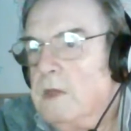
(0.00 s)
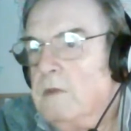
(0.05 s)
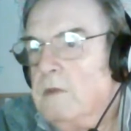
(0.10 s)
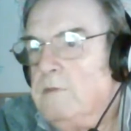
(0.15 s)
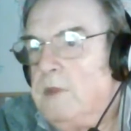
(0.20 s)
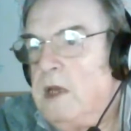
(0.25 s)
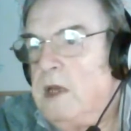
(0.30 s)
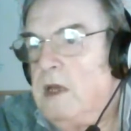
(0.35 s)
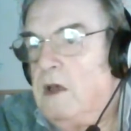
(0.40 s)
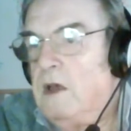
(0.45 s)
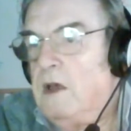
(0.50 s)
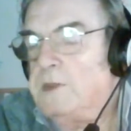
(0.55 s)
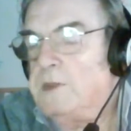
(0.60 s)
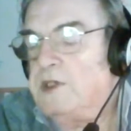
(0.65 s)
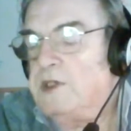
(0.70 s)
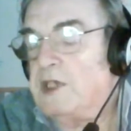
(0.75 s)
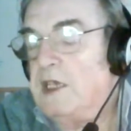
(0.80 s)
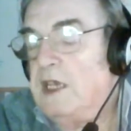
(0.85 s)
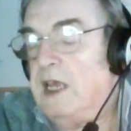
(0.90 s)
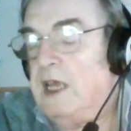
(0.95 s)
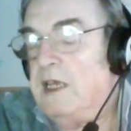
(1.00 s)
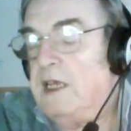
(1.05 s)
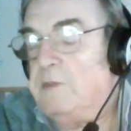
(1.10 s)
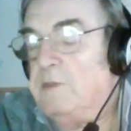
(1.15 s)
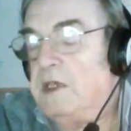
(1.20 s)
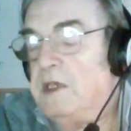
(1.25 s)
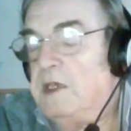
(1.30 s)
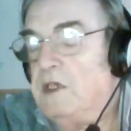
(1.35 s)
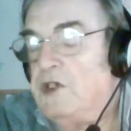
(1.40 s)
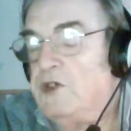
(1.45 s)
But obviously,
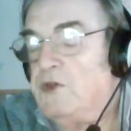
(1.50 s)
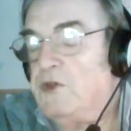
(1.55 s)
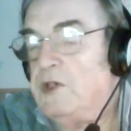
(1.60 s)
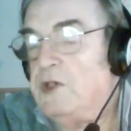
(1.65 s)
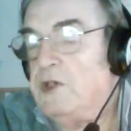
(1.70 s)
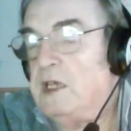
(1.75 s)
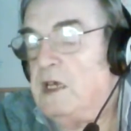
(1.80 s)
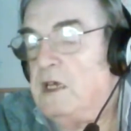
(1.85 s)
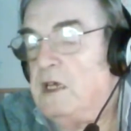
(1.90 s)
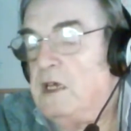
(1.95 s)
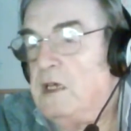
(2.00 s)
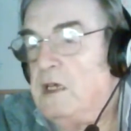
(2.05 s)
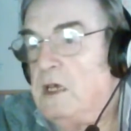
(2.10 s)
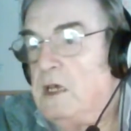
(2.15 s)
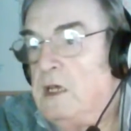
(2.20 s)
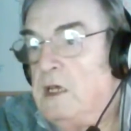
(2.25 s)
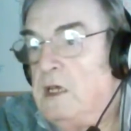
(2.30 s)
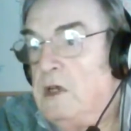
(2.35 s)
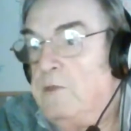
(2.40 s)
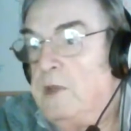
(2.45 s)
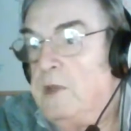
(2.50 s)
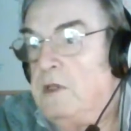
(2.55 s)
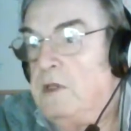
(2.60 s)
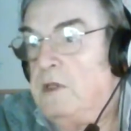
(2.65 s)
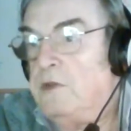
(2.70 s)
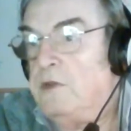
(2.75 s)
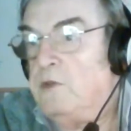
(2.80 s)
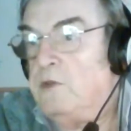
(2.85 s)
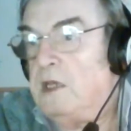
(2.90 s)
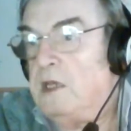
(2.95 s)
anybody that's joined it, I hope they
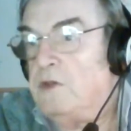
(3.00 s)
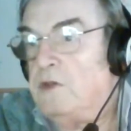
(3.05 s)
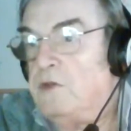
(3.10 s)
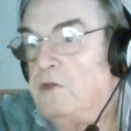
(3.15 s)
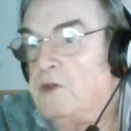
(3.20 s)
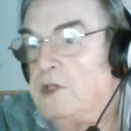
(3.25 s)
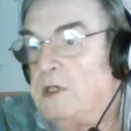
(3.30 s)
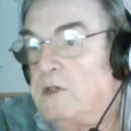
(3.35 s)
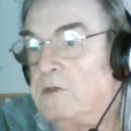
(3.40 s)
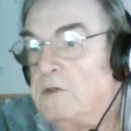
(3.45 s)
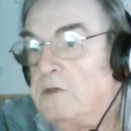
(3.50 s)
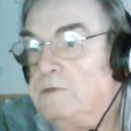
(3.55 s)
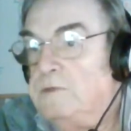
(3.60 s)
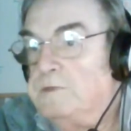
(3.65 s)
do well. Of course I do.